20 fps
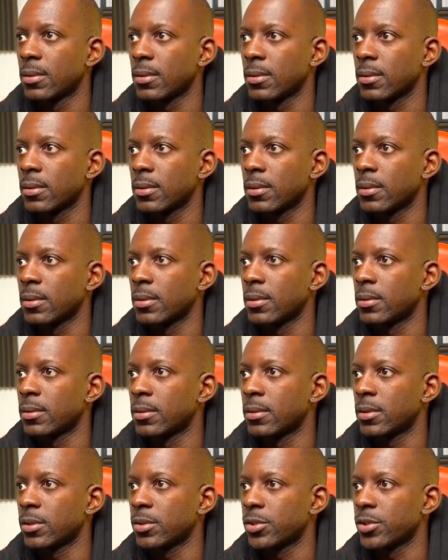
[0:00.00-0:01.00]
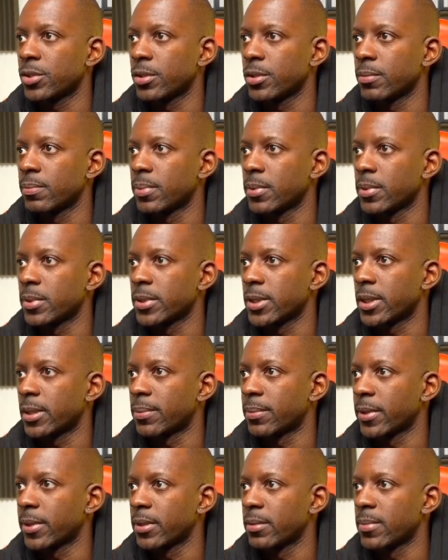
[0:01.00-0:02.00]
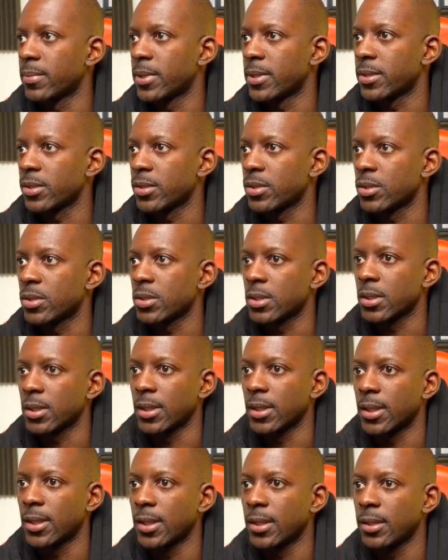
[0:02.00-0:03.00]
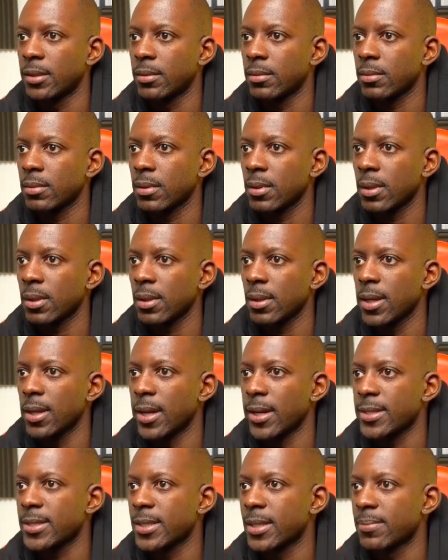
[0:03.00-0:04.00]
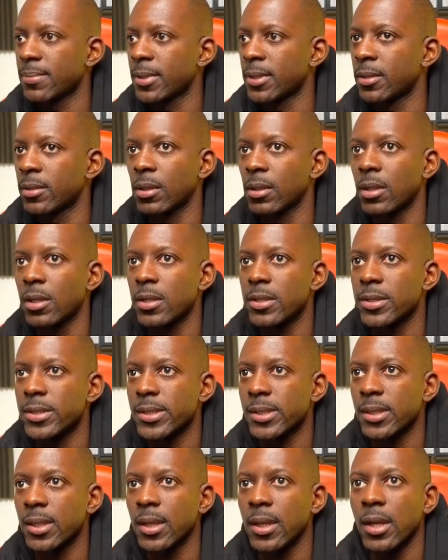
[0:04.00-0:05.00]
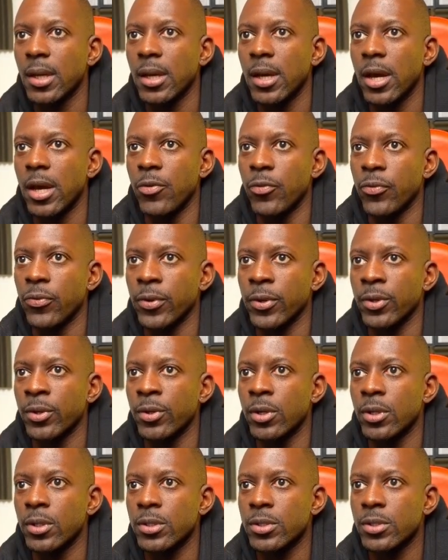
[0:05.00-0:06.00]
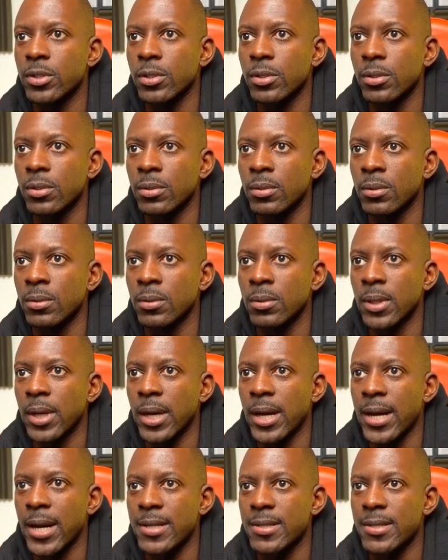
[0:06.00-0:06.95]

And don't show post upgrade message again. Accept and close. And if we go to ISE